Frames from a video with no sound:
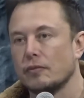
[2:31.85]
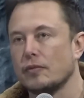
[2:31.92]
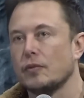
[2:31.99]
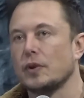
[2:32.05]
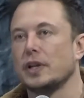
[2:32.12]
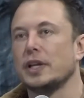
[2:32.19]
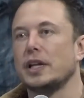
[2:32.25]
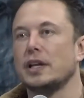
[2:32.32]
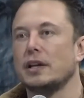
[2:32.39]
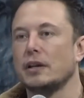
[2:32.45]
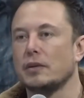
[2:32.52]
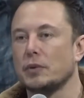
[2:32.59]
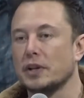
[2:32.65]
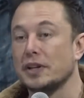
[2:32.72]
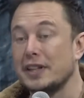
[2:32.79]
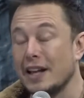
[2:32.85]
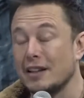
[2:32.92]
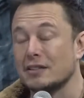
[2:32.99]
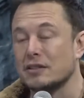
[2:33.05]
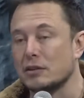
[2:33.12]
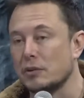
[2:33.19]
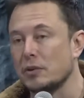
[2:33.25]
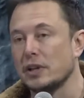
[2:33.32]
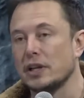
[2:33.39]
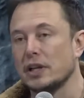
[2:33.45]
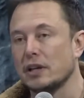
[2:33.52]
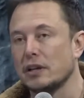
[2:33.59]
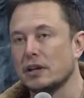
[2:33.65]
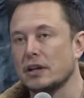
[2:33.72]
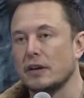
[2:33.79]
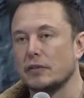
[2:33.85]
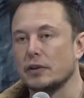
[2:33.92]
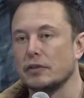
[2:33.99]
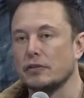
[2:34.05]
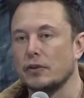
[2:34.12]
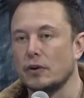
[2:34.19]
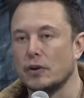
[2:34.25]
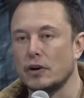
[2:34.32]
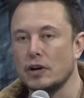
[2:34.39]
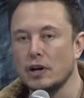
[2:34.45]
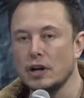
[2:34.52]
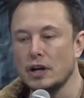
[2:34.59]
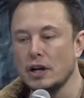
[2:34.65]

really, where the talents can really come to the fore,